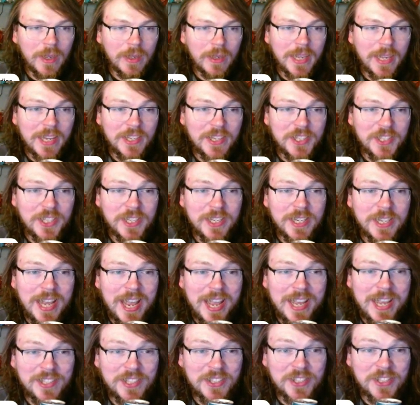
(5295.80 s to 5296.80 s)
Kenshin
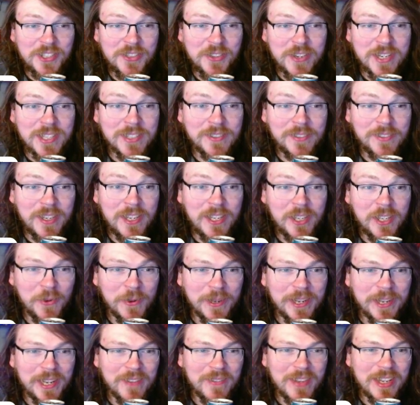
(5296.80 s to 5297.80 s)
has a strong
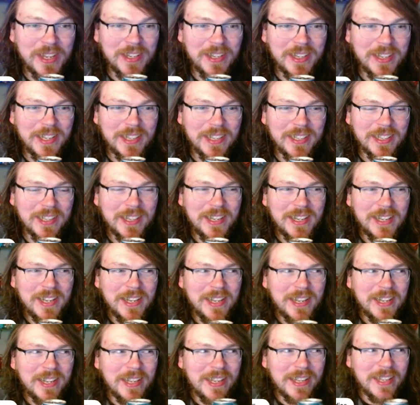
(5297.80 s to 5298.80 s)
following. I mean,
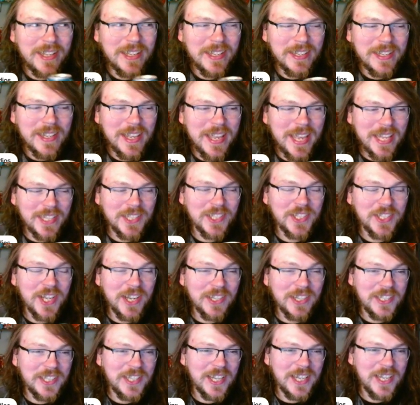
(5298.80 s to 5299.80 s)
it
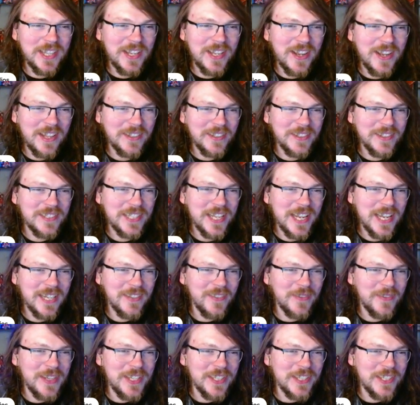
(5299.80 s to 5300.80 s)
sucks that the author's kind
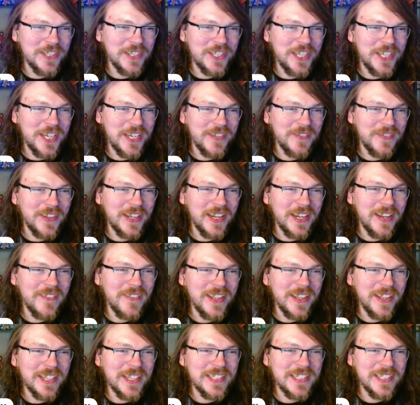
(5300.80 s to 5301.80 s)
of a piece of shit, but I
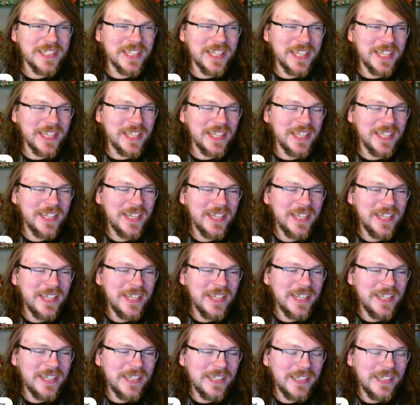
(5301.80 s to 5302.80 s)
mean, it's like
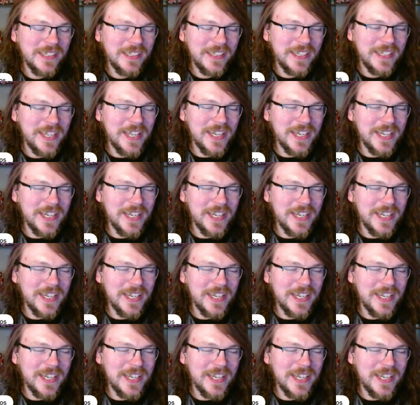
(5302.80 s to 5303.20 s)
it